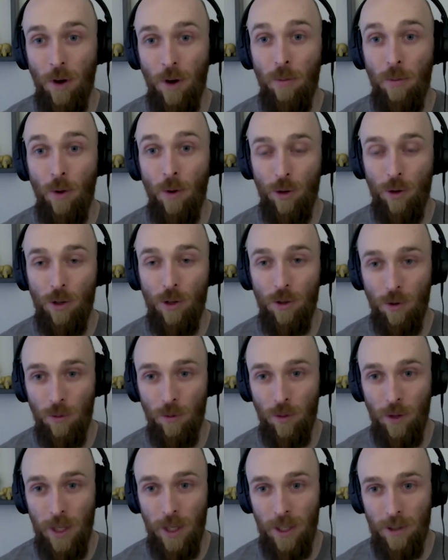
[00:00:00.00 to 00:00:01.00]
emotional
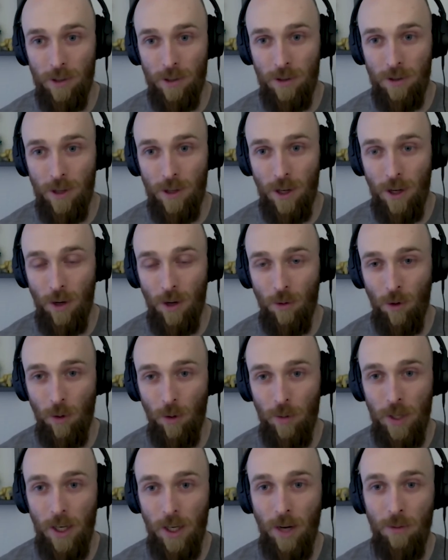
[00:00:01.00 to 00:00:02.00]
place where
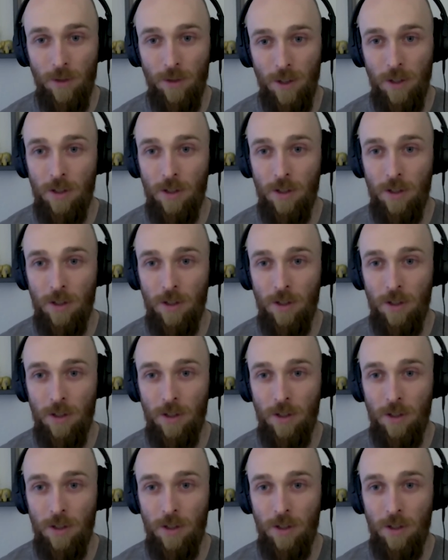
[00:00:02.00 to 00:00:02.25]
it becomes